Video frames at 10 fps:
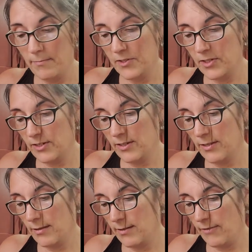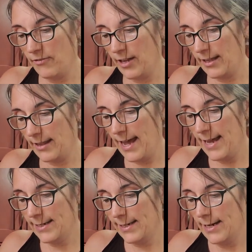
stuff like that,